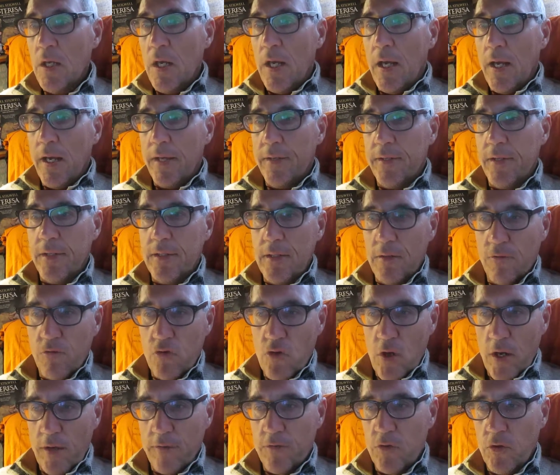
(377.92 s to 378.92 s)
And then if
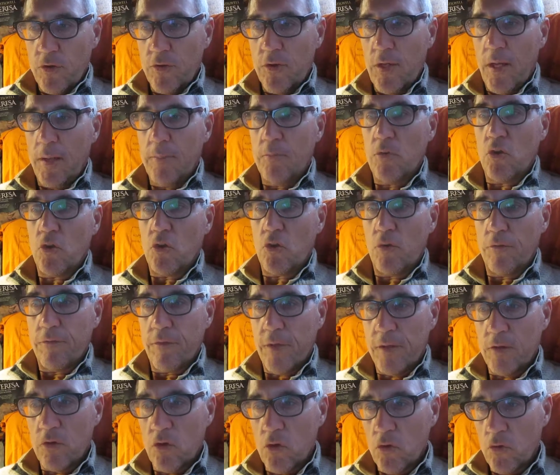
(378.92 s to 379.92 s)
you have the time, the
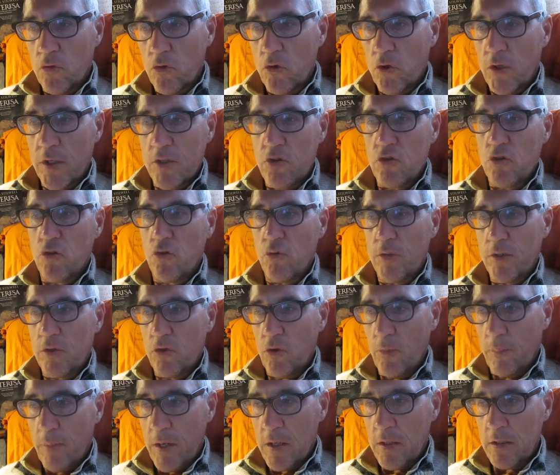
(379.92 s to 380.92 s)
Convento de Cristo in
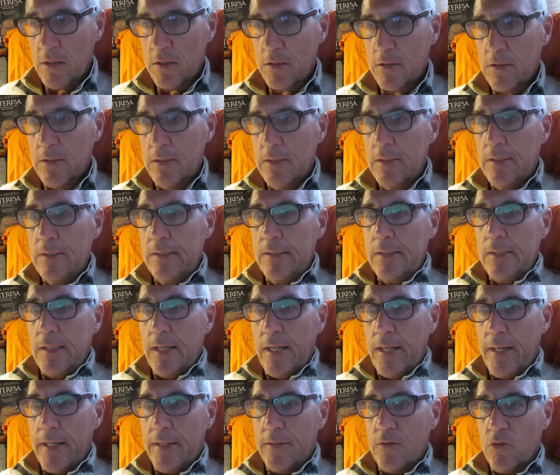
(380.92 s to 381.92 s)
Tomar,
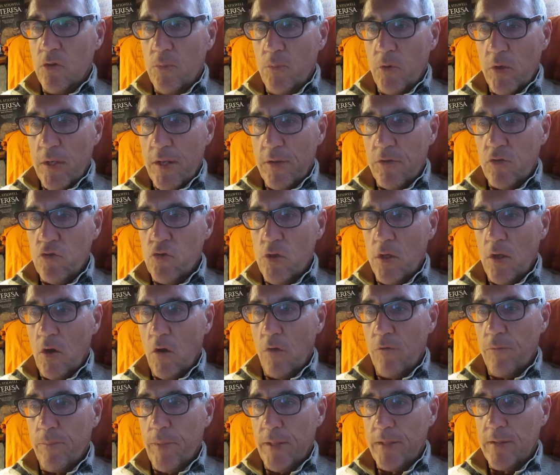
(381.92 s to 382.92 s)
and the Monastery
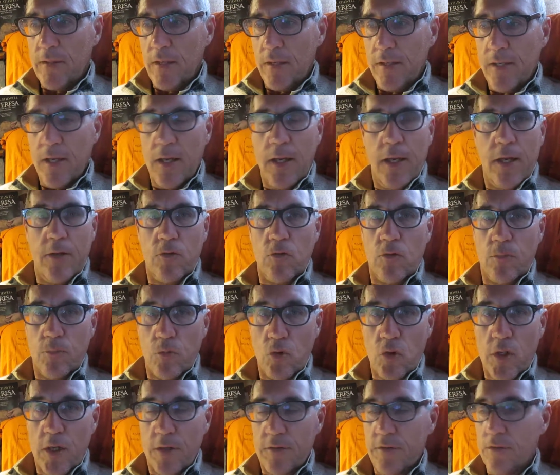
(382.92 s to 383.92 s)
of Battaglia and the
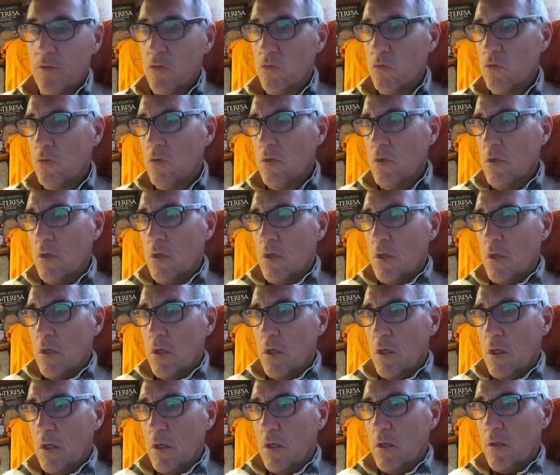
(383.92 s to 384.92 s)
Bucasso
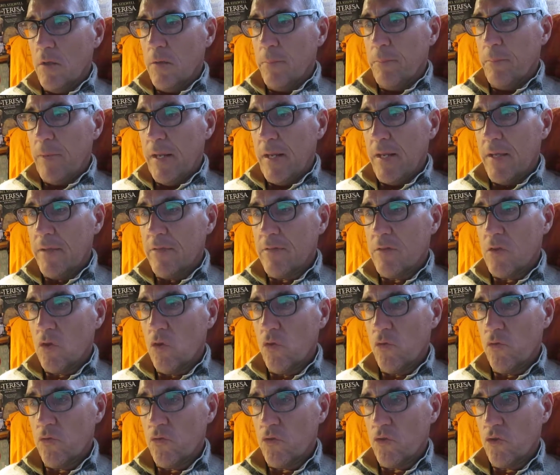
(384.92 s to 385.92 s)
Palace
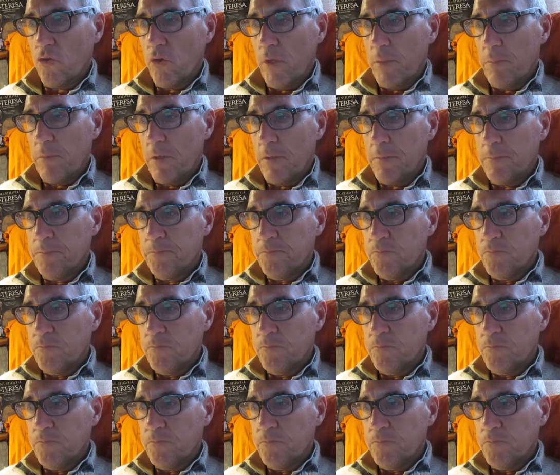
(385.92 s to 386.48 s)
close to Coimbra.